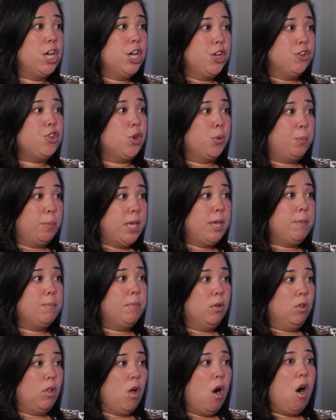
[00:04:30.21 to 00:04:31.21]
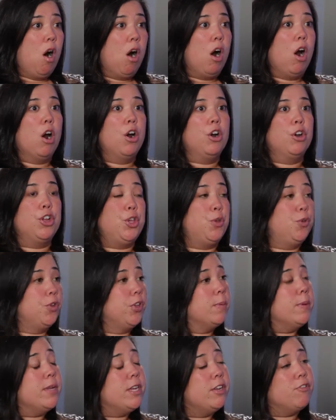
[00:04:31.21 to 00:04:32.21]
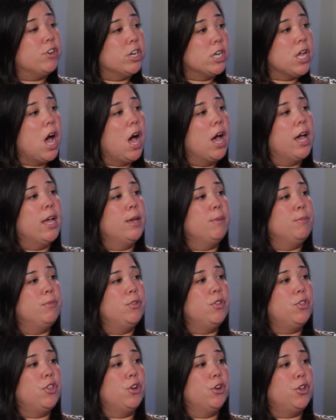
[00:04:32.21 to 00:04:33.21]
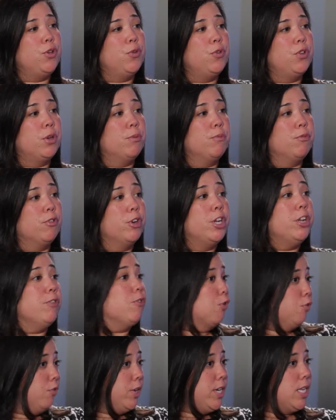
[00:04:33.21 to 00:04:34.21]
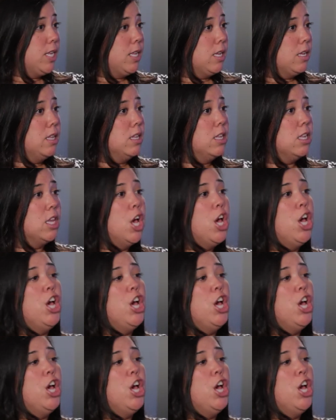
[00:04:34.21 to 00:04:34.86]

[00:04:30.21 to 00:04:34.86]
So people are using them at different times, they're using them for different reasons.